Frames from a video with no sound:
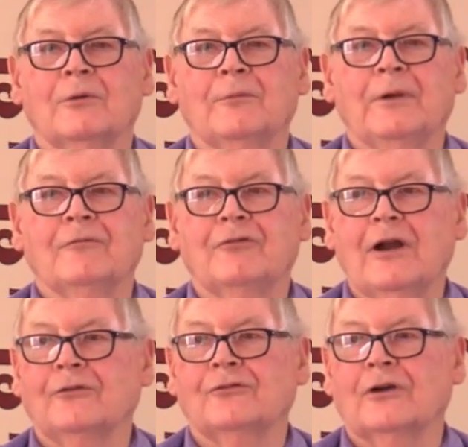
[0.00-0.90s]
And we've been
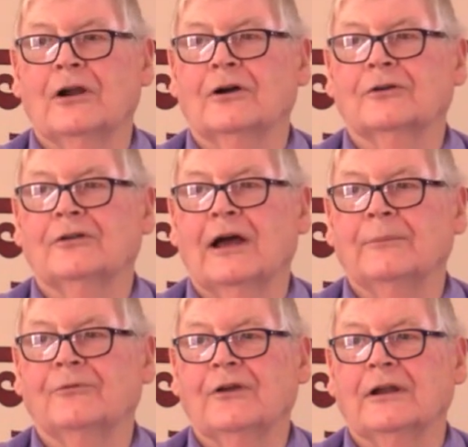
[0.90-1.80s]
friends for a long
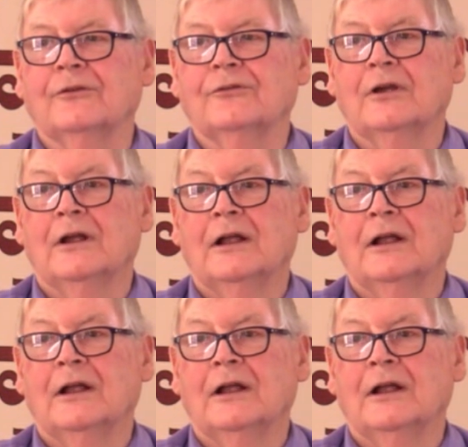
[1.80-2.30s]
time since.